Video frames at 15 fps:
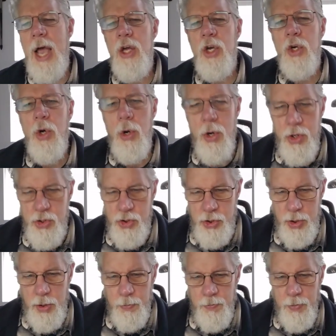I
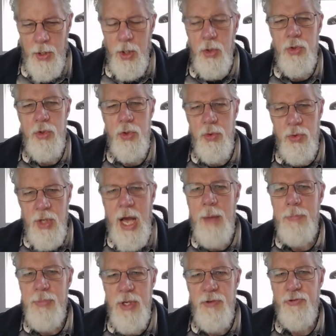encourage you, do
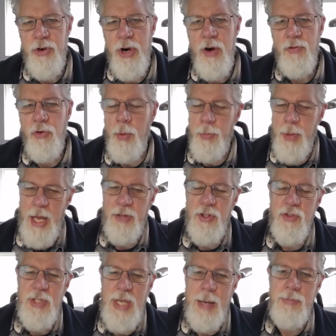not be fearful, but
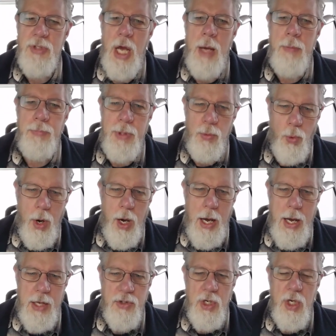at the same time be
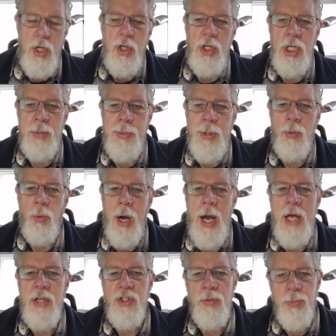wise. You need to be
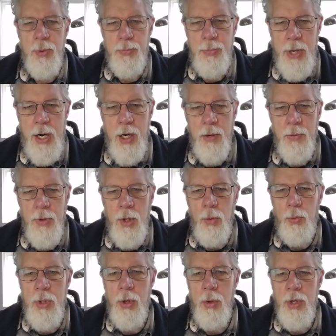wise and prepared.
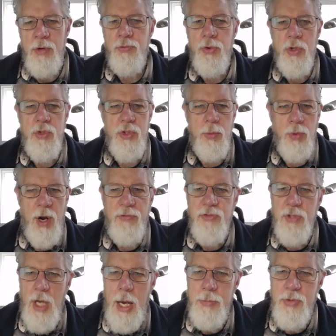We are in for some
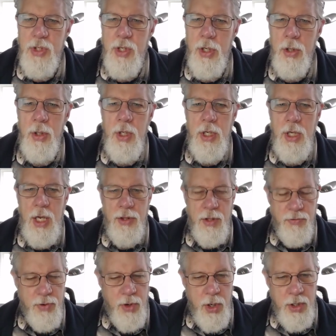rough times here
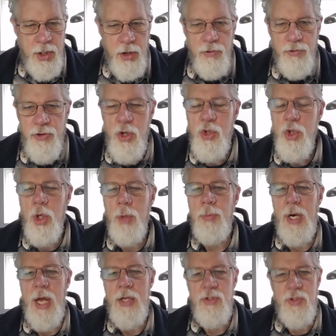in the very near
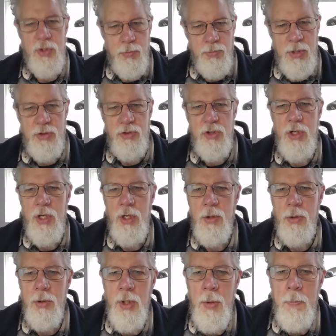future, but I submit to
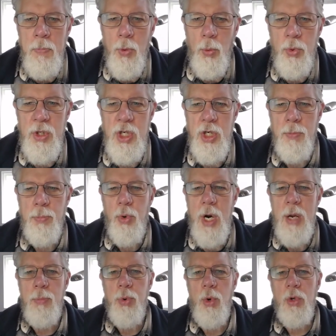you, we need to
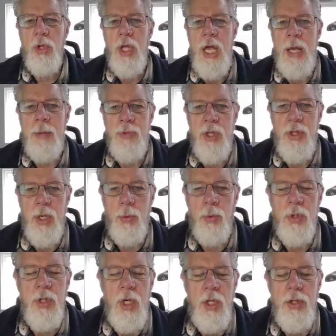pray and proclaim that
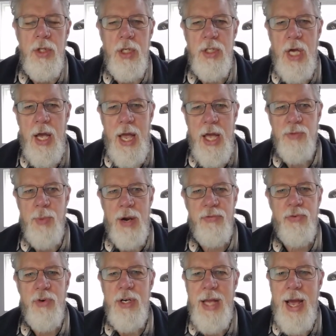it would, that uh, as
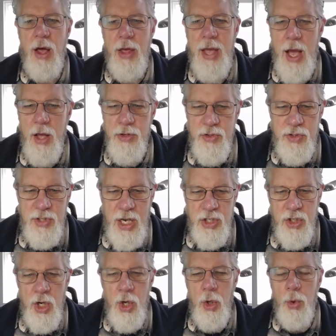my friend Al Houghton
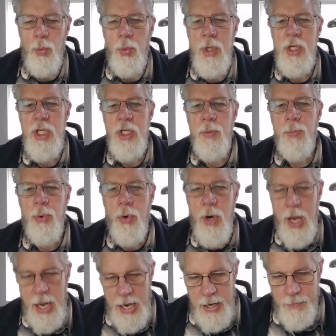says, we need to
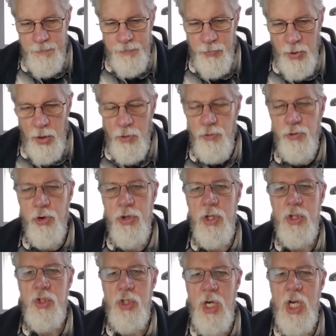pray for
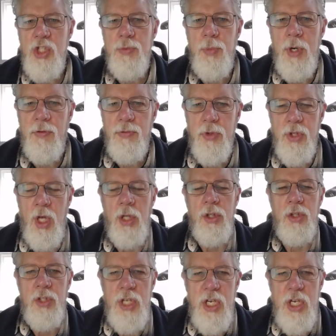the judgment of the